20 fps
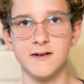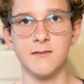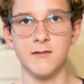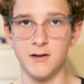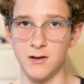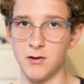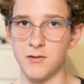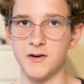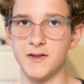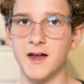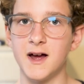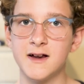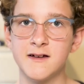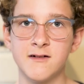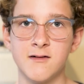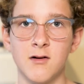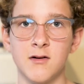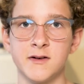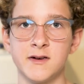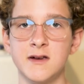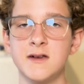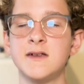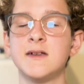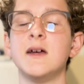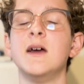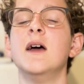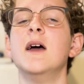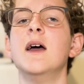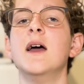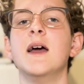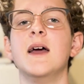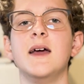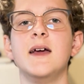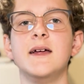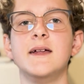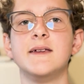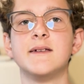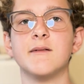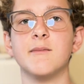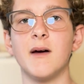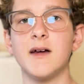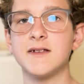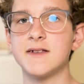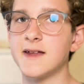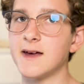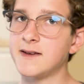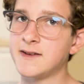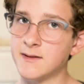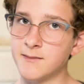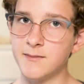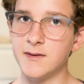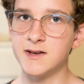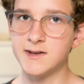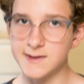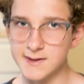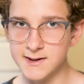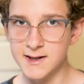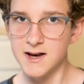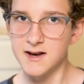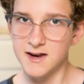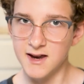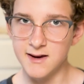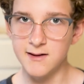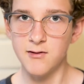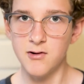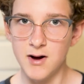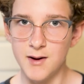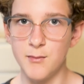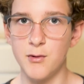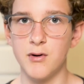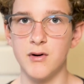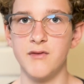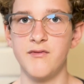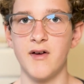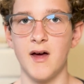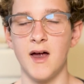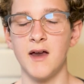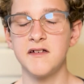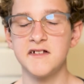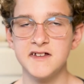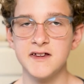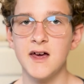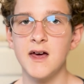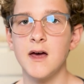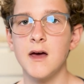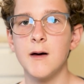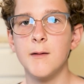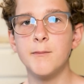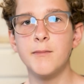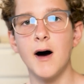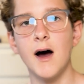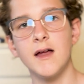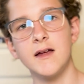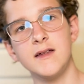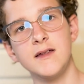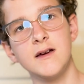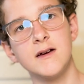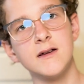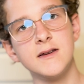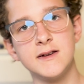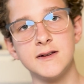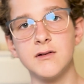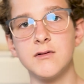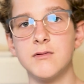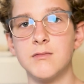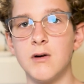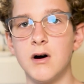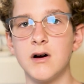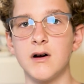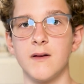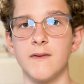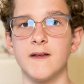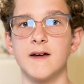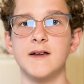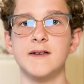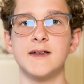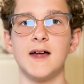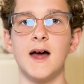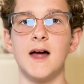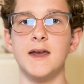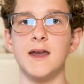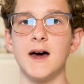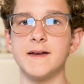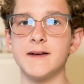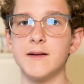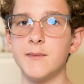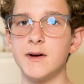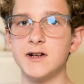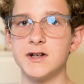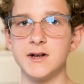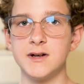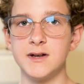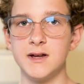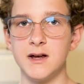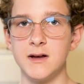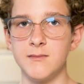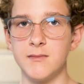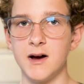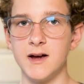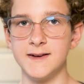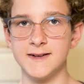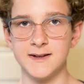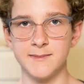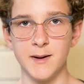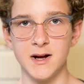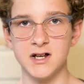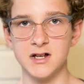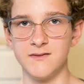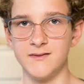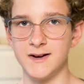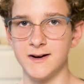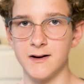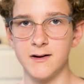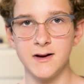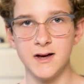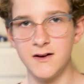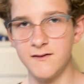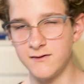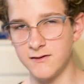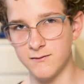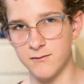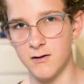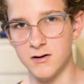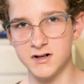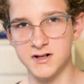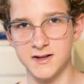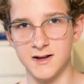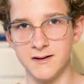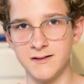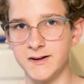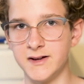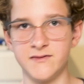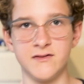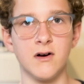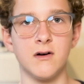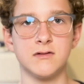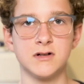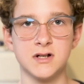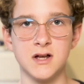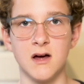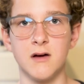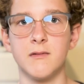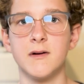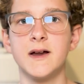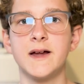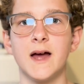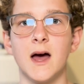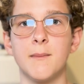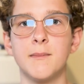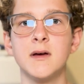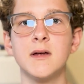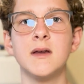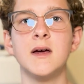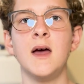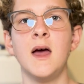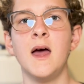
along with X crosses, is basically it's then getting quite more advanced, but you can still work on this. And as I mentioned in my inspection video, if you've watched that, if not, I'll just kind of recap it.